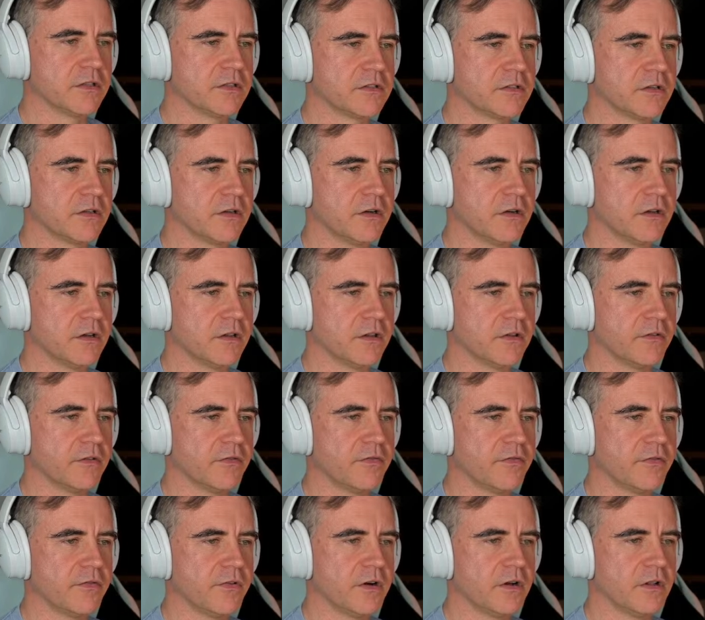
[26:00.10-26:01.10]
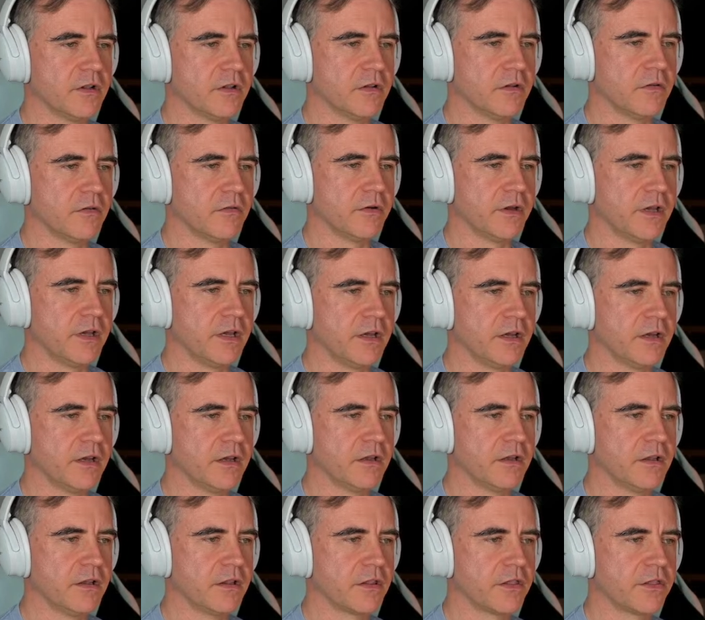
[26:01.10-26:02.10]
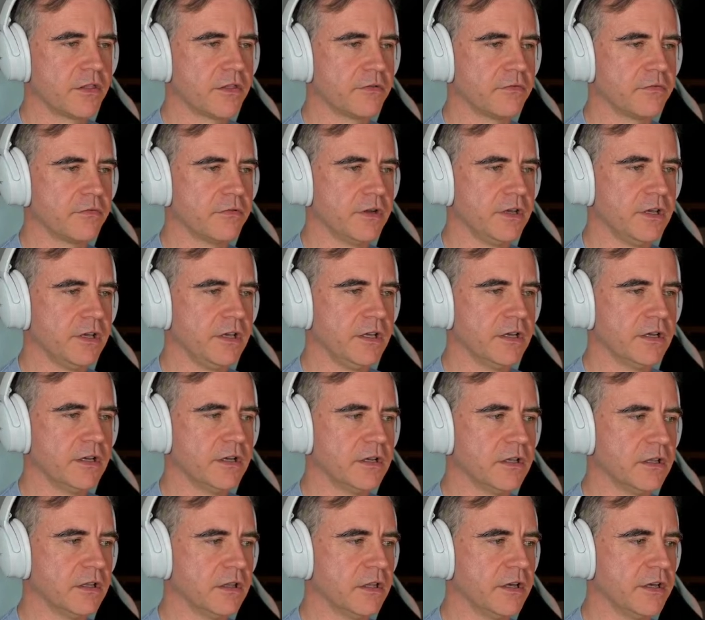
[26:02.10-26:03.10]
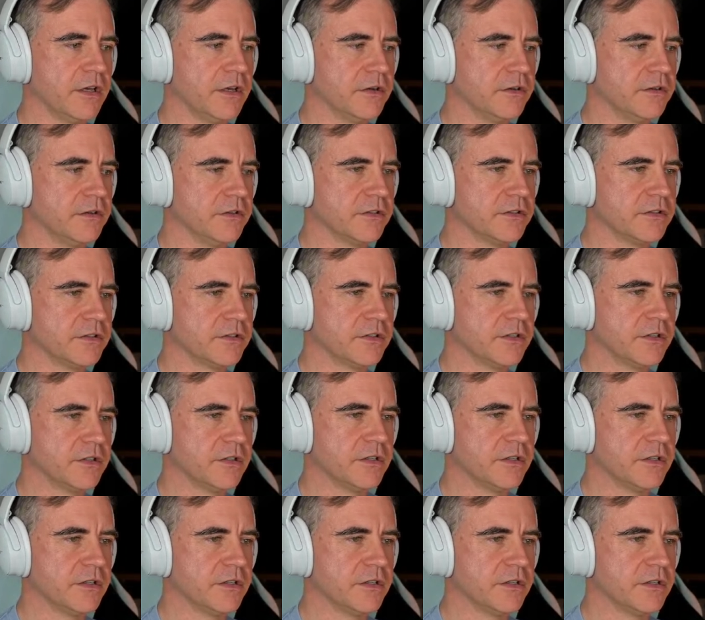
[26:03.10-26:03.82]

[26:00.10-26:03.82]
on the following 3 layers.